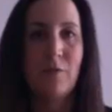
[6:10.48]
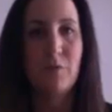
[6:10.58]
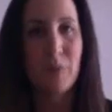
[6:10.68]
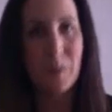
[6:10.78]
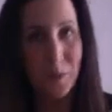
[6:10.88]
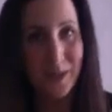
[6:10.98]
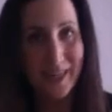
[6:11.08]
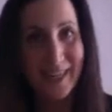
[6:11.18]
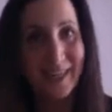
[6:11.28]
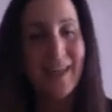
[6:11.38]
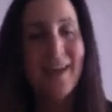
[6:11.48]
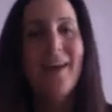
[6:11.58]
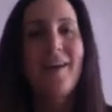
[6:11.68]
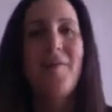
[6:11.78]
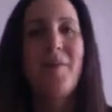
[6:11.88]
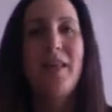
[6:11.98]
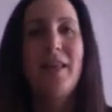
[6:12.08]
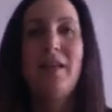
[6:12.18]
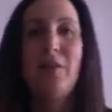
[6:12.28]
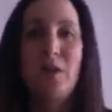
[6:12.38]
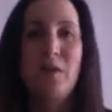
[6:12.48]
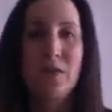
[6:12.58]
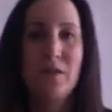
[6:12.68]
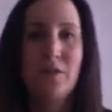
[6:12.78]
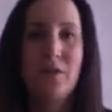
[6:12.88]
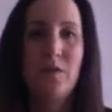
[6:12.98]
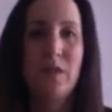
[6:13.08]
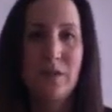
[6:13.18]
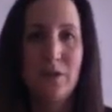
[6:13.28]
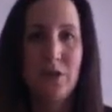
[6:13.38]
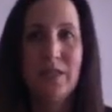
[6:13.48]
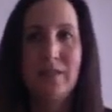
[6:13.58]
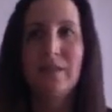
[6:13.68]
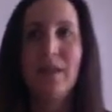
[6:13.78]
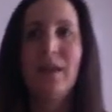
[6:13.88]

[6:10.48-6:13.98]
remember it and they know you've done your due diligence,